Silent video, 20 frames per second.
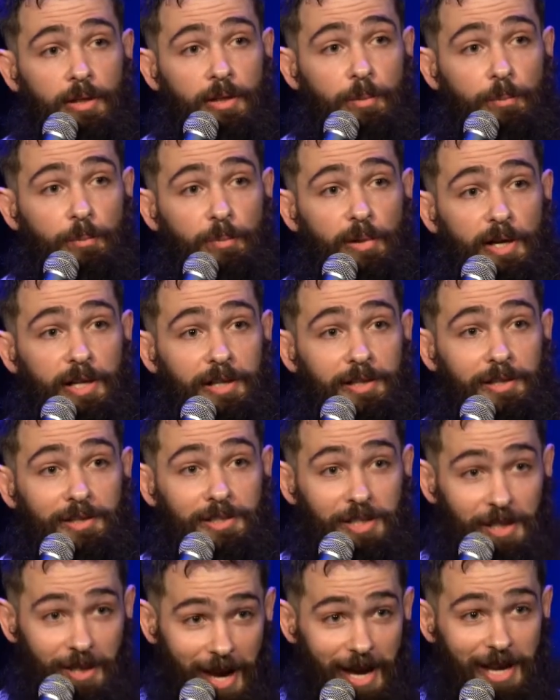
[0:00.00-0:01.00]
But
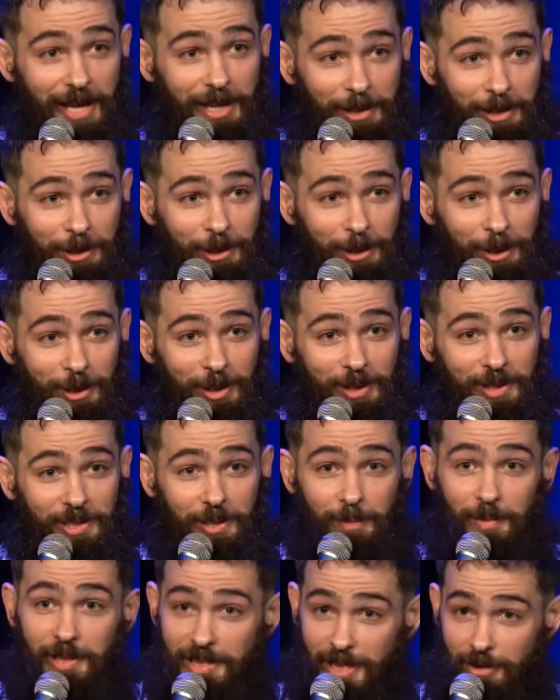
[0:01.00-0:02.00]
tonight,
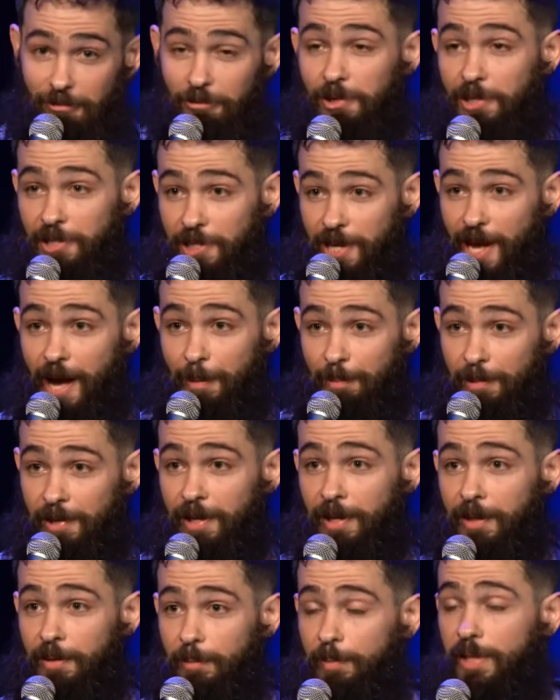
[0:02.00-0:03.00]
something different is
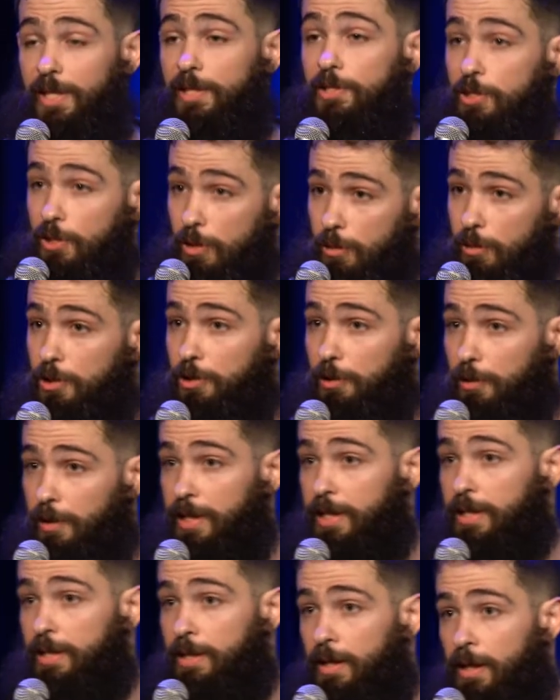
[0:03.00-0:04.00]
happening, because
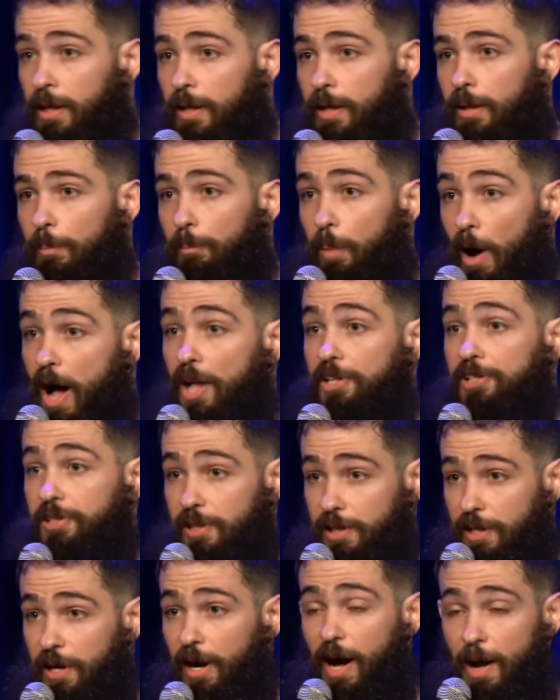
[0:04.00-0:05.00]
usually
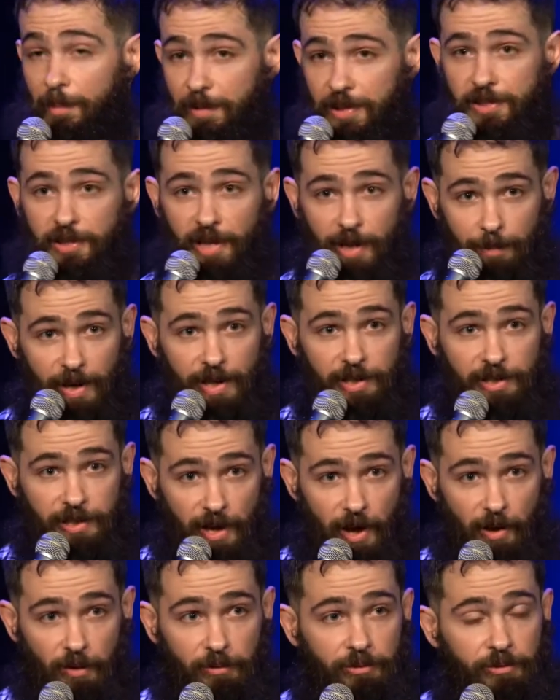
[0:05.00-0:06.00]
Boston comics like
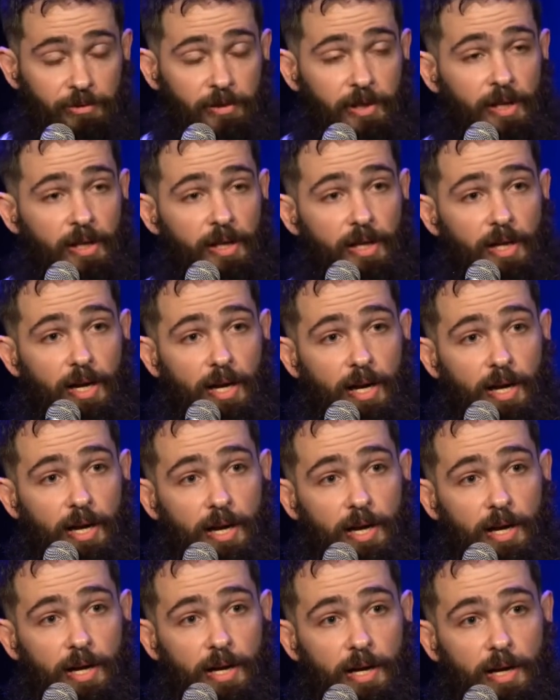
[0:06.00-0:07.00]
myself,
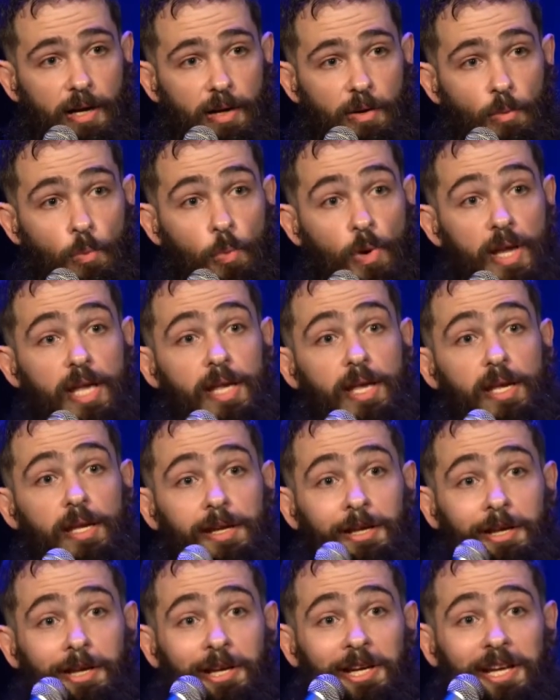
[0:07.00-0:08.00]

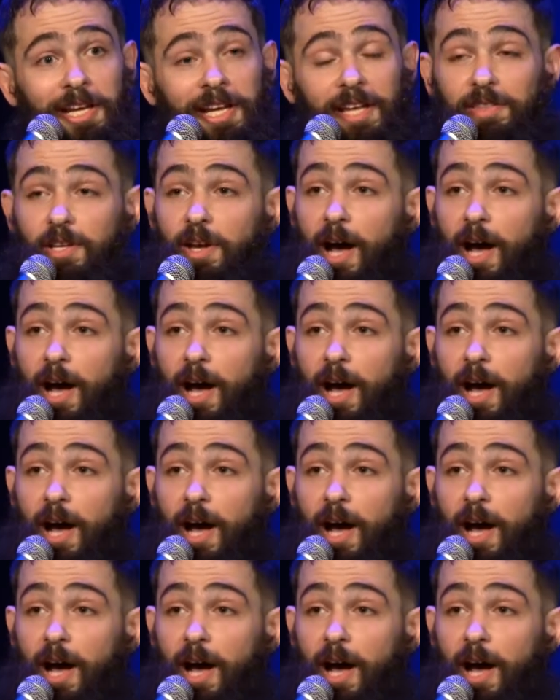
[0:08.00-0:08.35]
we get the